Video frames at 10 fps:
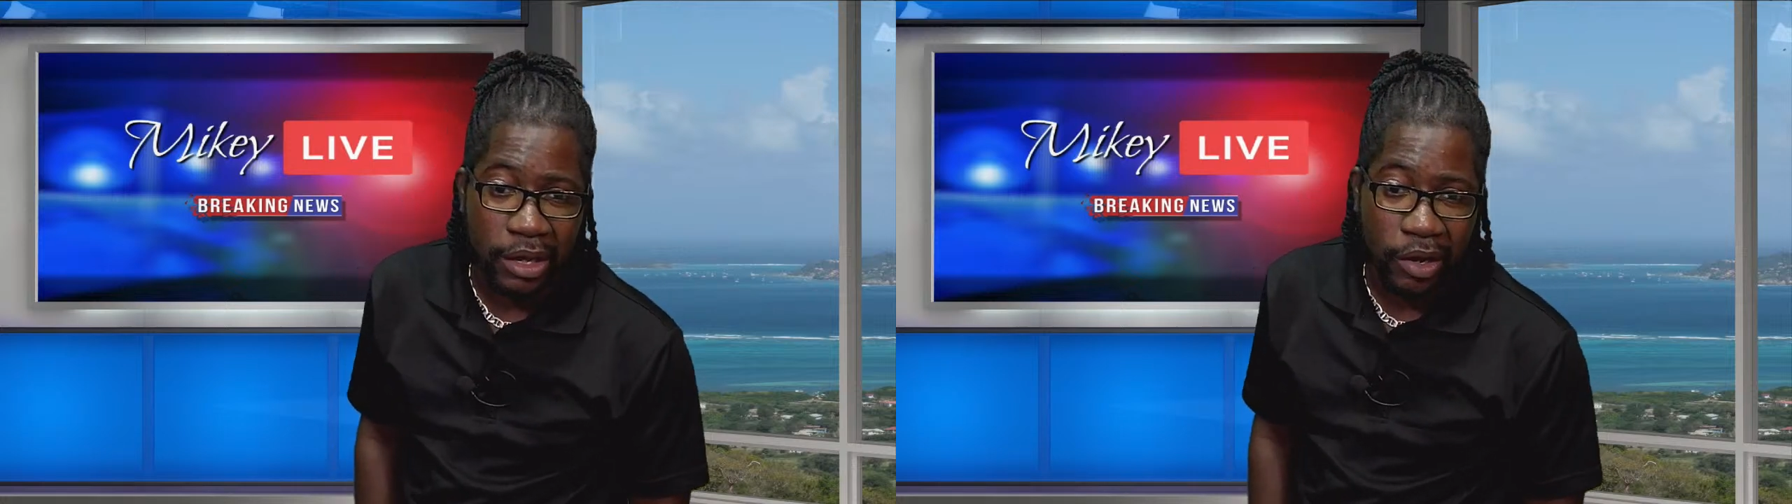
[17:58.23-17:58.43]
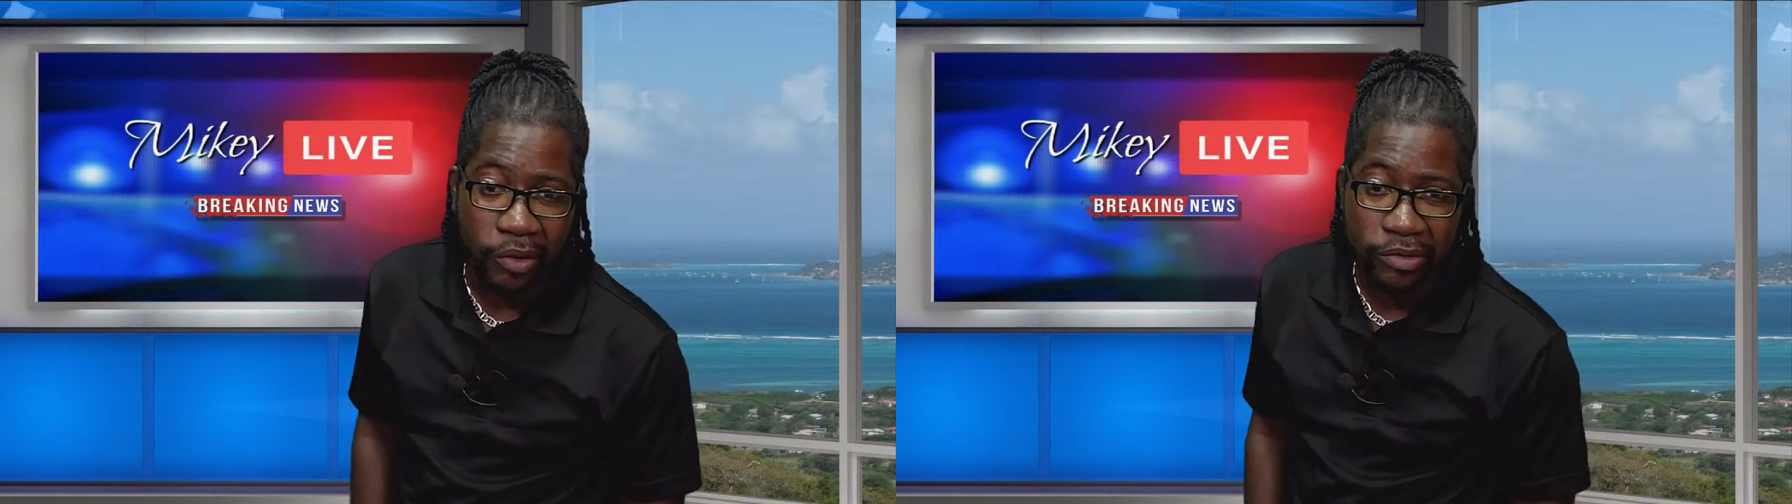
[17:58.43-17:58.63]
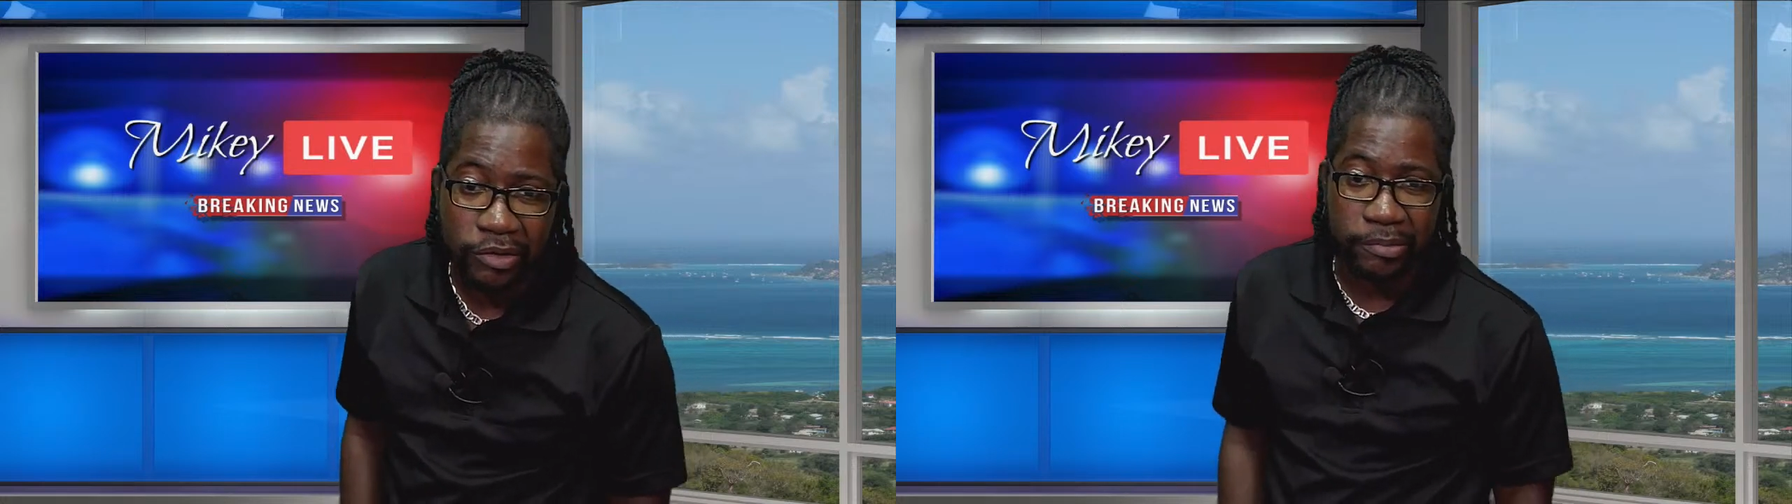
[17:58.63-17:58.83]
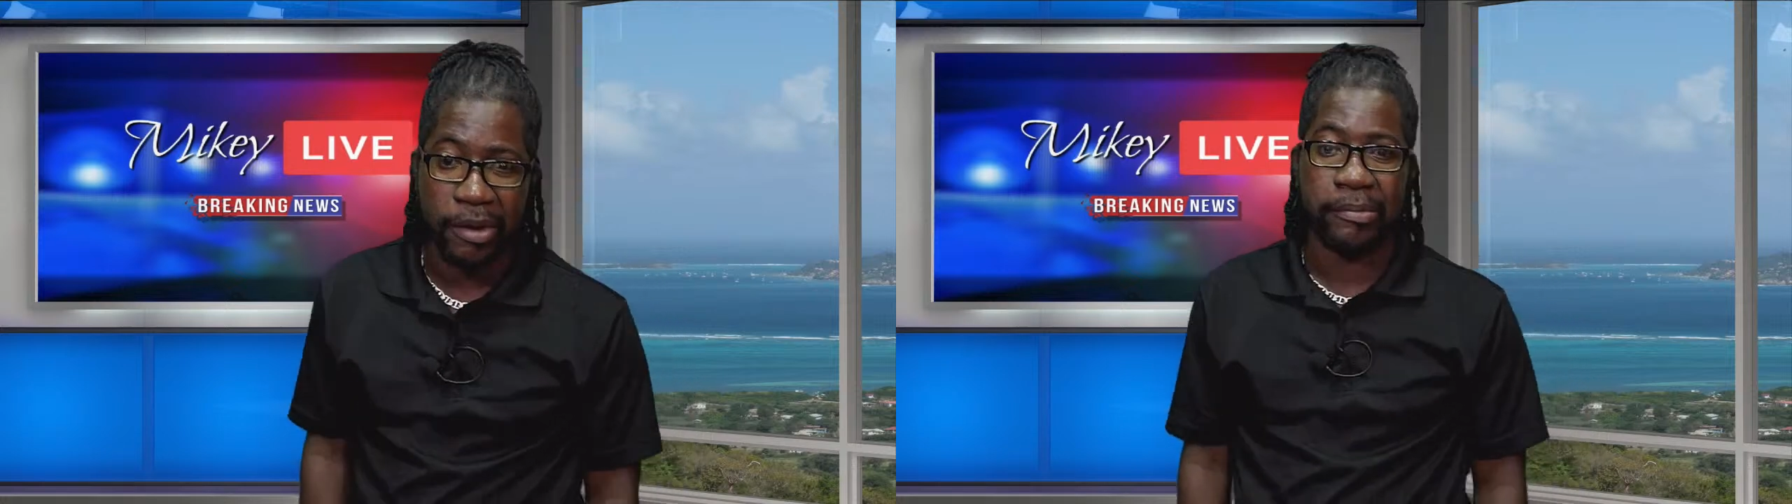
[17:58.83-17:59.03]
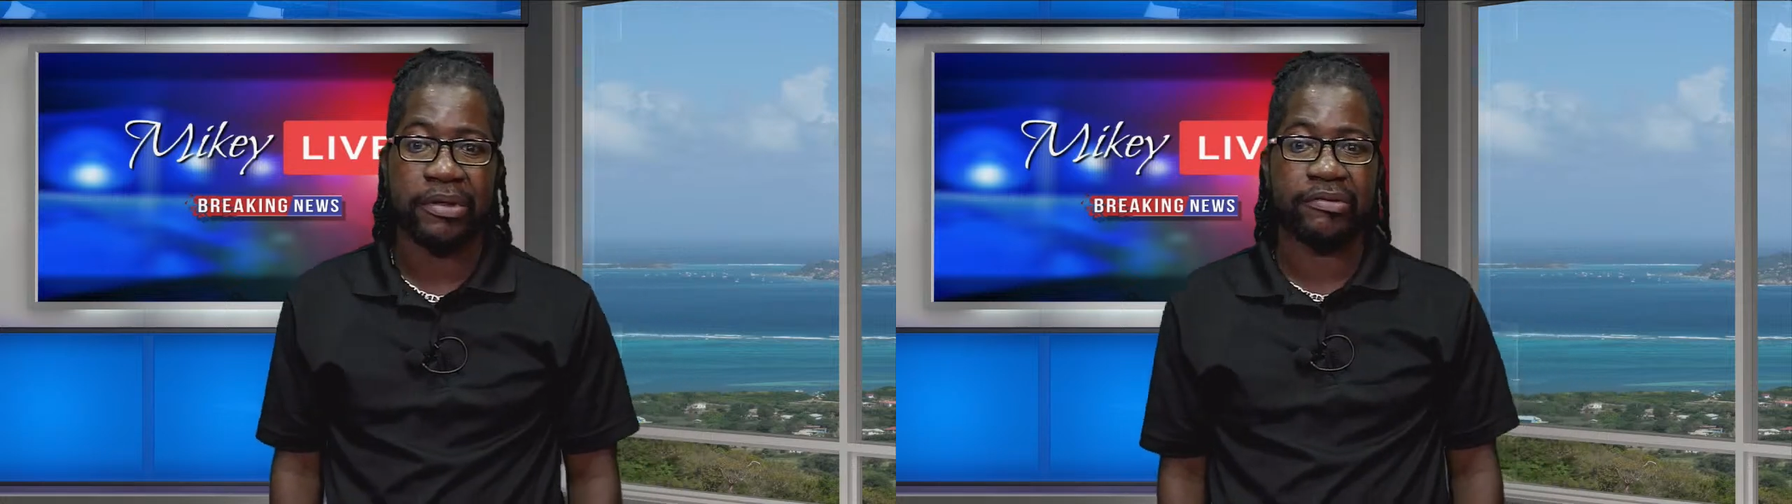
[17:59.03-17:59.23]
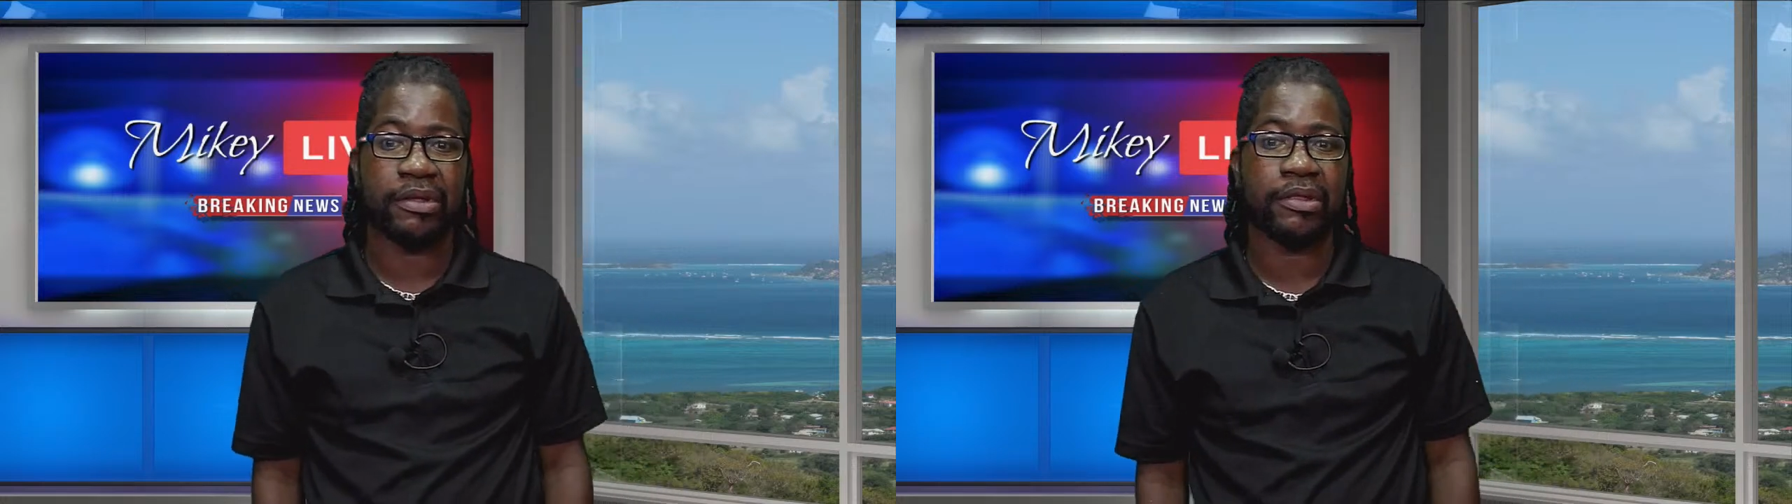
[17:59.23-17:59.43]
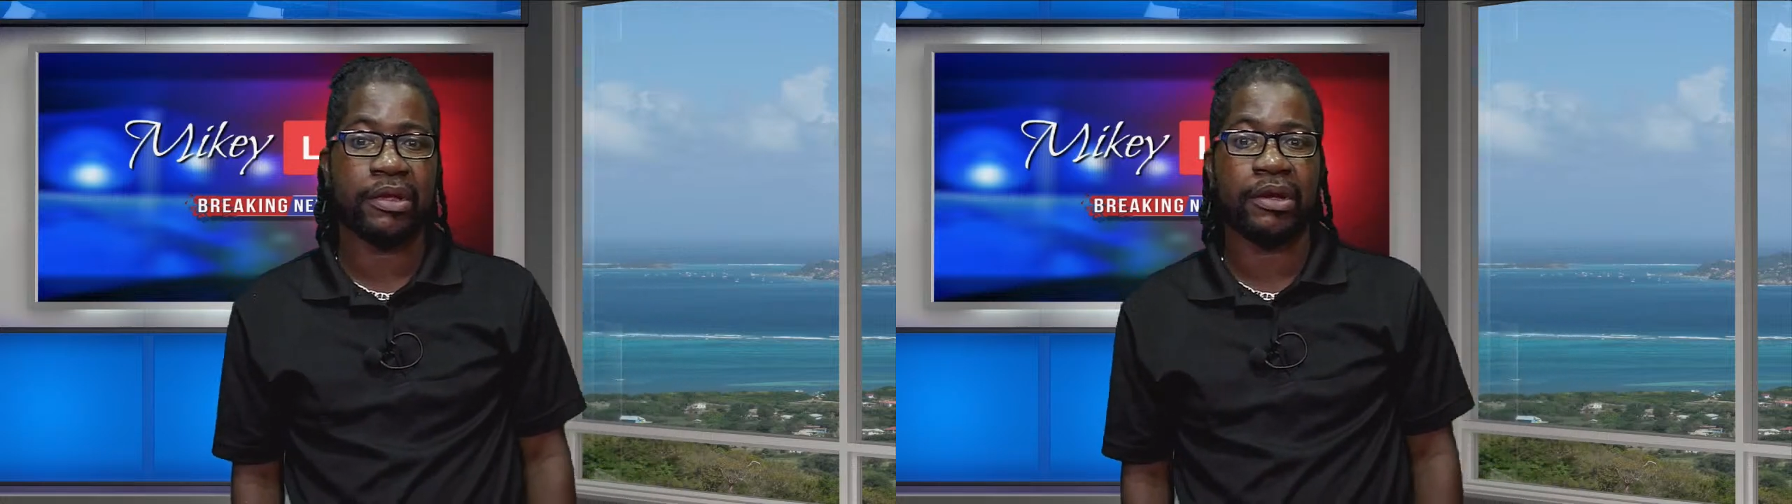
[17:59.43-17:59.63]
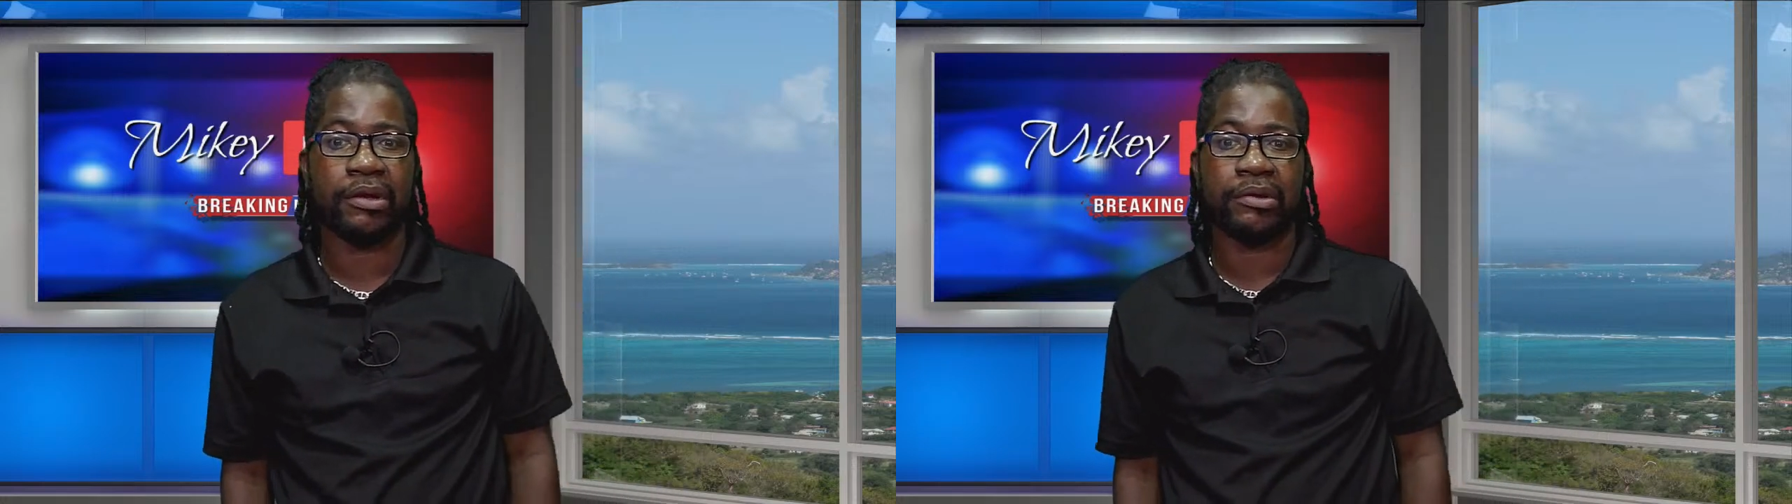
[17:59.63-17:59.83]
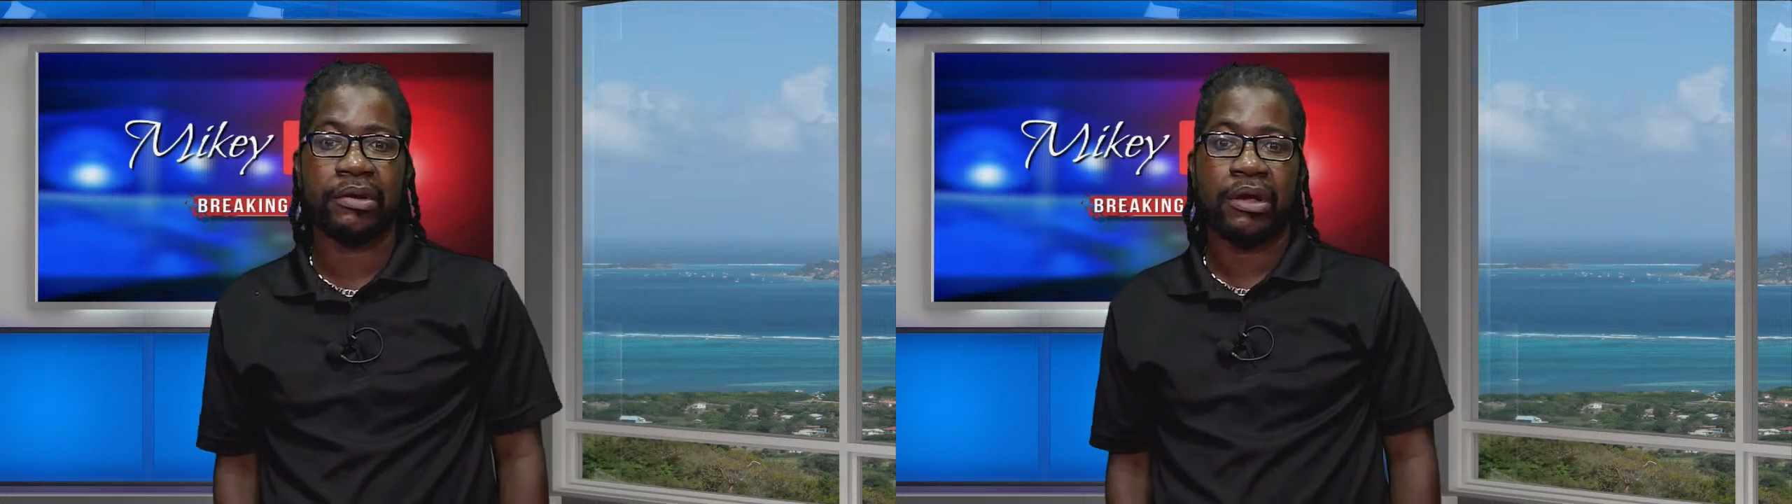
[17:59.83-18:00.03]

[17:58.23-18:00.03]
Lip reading: According to the Prime Minister, they are